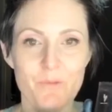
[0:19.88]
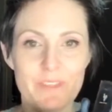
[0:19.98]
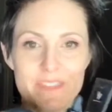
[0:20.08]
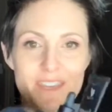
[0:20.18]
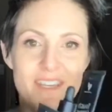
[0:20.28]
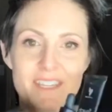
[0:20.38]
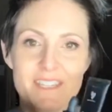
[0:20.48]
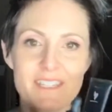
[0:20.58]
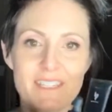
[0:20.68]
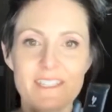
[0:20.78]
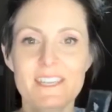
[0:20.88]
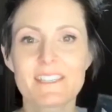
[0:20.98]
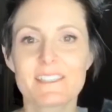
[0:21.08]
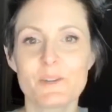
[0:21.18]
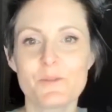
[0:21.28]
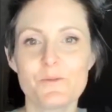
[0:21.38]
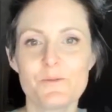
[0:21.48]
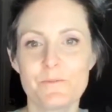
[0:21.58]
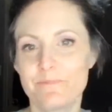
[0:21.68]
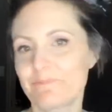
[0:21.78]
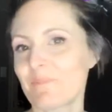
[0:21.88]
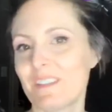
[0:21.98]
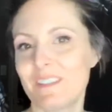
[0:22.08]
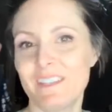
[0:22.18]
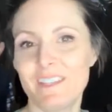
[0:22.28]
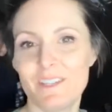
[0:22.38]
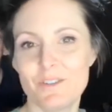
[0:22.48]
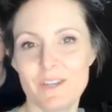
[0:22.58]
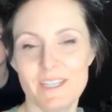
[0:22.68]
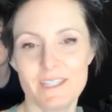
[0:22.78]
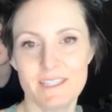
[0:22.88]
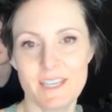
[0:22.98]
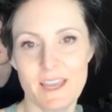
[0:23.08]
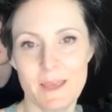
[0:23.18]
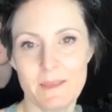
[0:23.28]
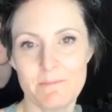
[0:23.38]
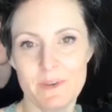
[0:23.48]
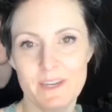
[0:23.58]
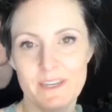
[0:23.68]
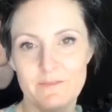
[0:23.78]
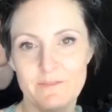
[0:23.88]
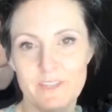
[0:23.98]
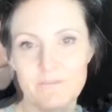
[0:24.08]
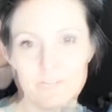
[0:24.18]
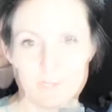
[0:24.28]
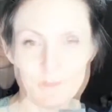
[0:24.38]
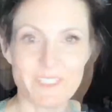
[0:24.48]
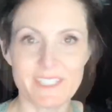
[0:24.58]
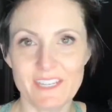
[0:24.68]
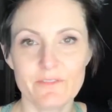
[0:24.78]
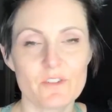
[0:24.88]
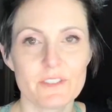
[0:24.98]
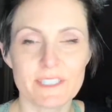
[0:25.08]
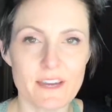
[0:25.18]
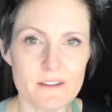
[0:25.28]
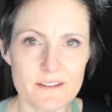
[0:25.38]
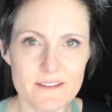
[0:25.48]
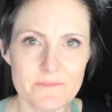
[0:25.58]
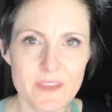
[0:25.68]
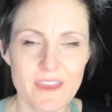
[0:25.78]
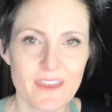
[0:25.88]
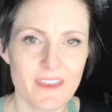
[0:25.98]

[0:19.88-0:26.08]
what that is. So here is my favorite foundation to save on time.